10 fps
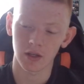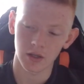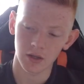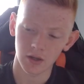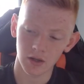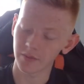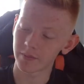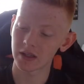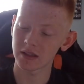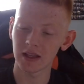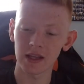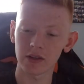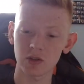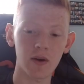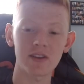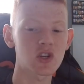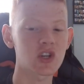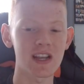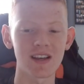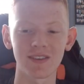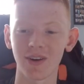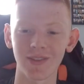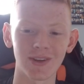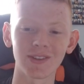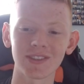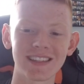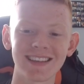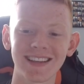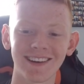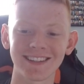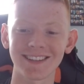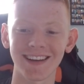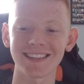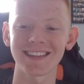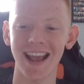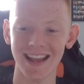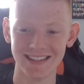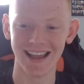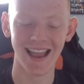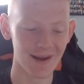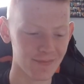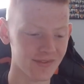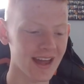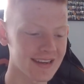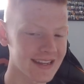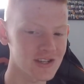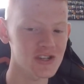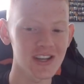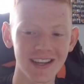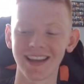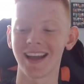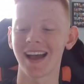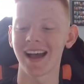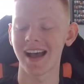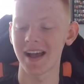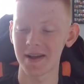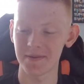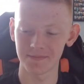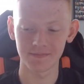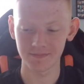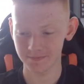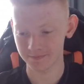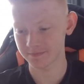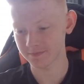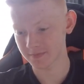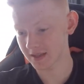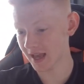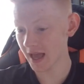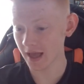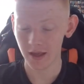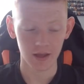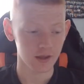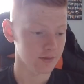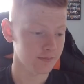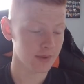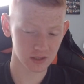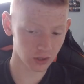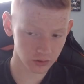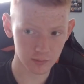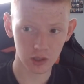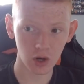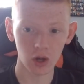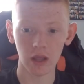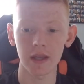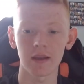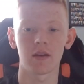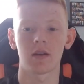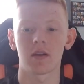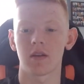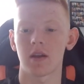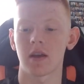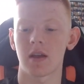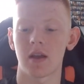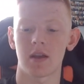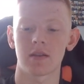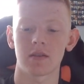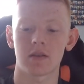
on the little spreadsheet of all the Hull City contracts yes I am that niche um, yeah best of luck to McCauley and